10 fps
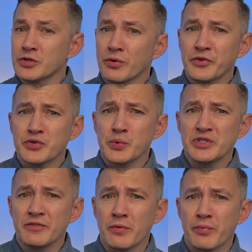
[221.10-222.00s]
So if you're
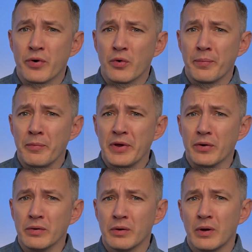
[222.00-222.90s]
switching from Pro or
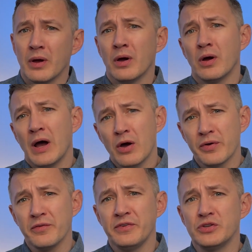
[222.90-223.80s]
Premier, how do
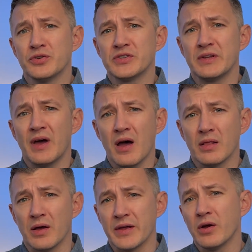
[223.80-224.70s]
the features in
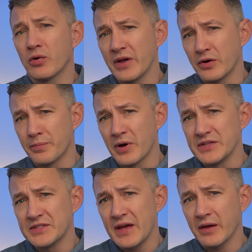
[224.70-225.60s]
Online or
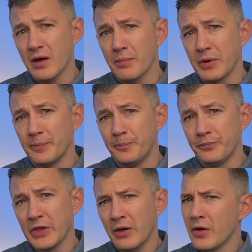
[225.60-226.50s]
Enterprise stack up?
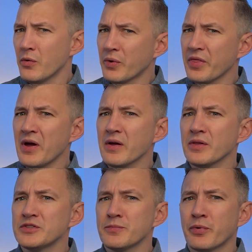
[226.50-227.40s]
One of the
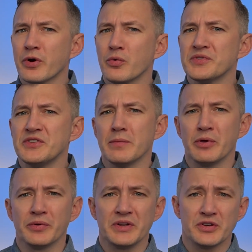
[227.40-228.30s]
highlights of Pro was the
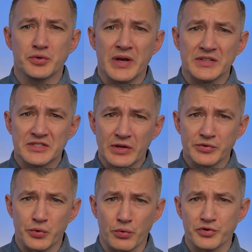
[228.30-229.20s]
ability to track
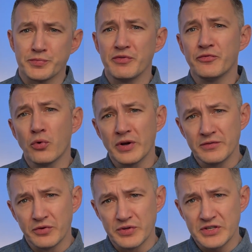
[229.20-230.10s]
sales orders before
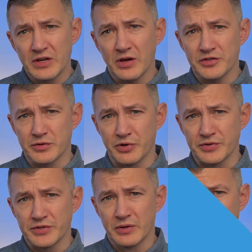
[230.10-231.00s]
invoicing customers.